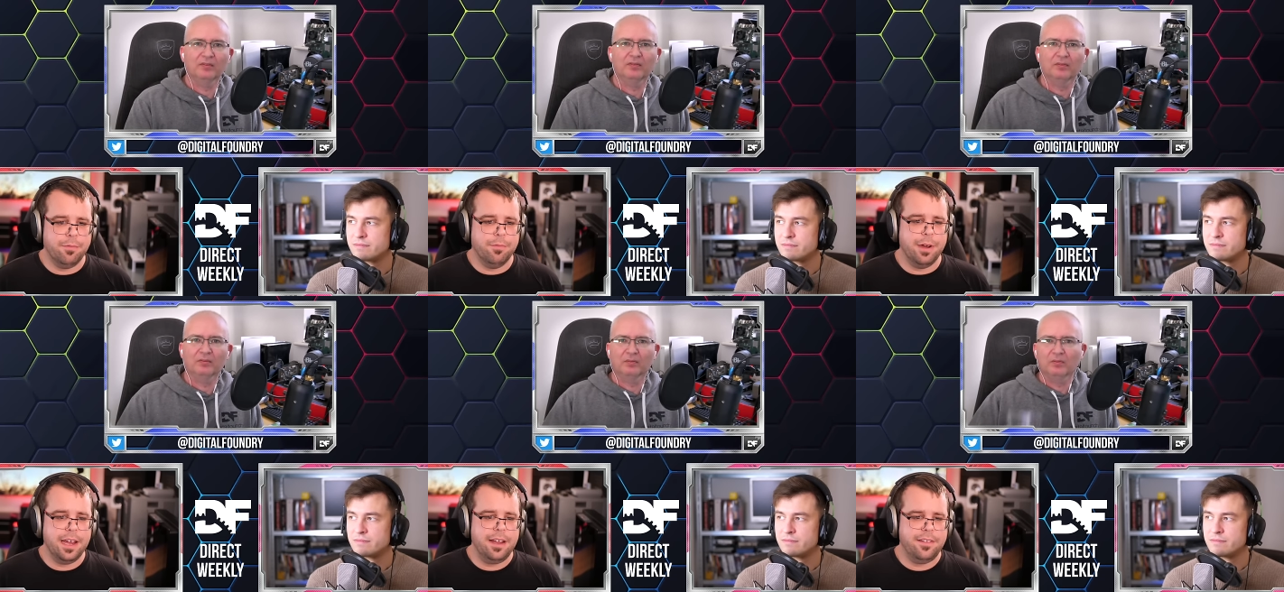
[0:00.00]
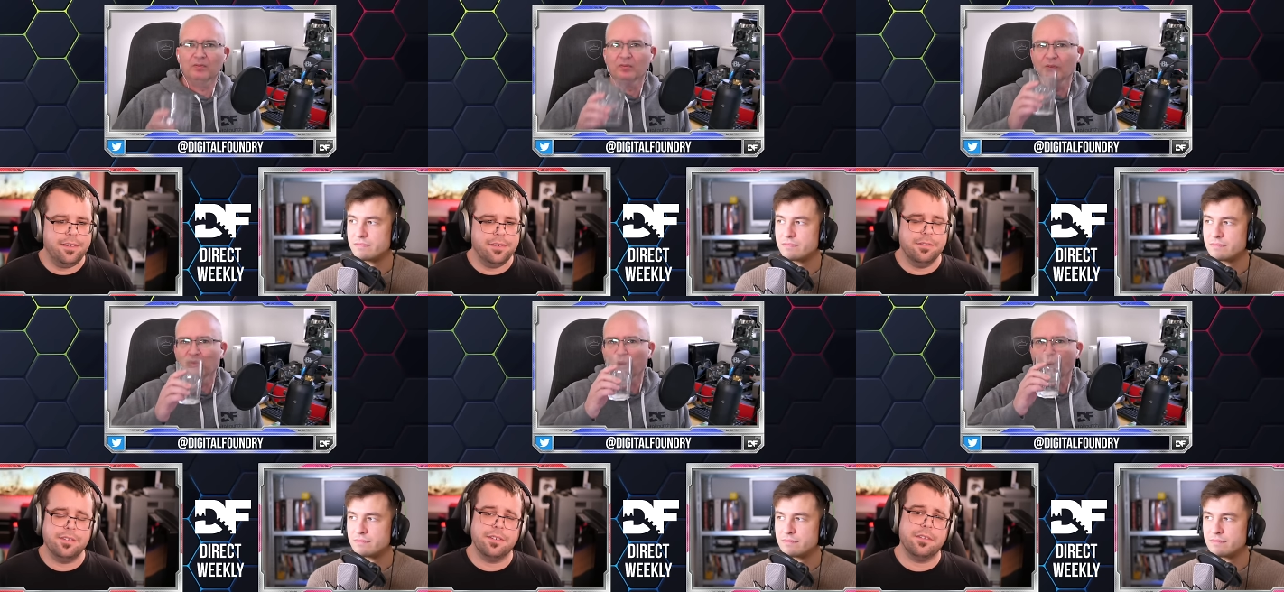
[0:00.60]
Speaker 1: way to
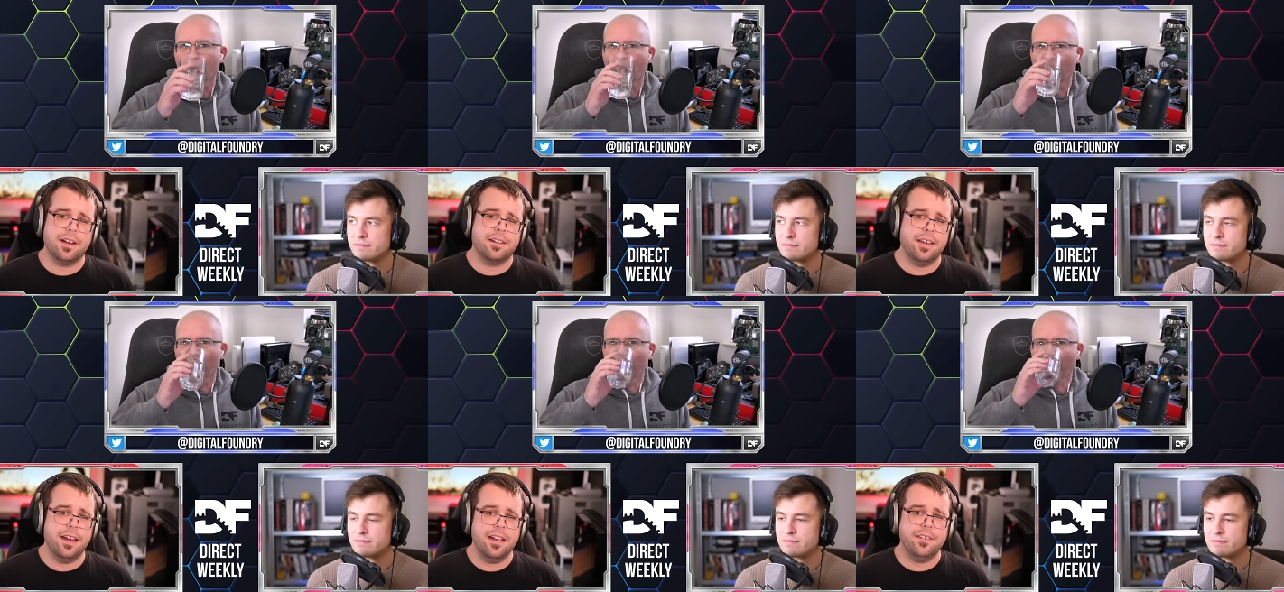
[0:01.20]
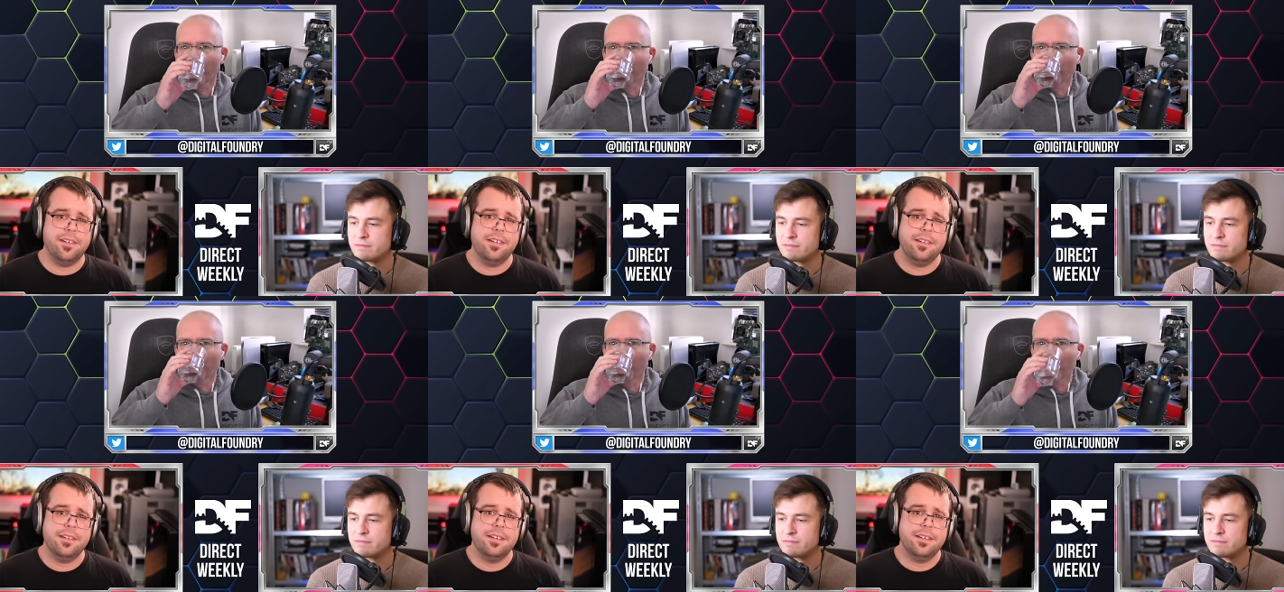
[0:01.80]
do a direct connection.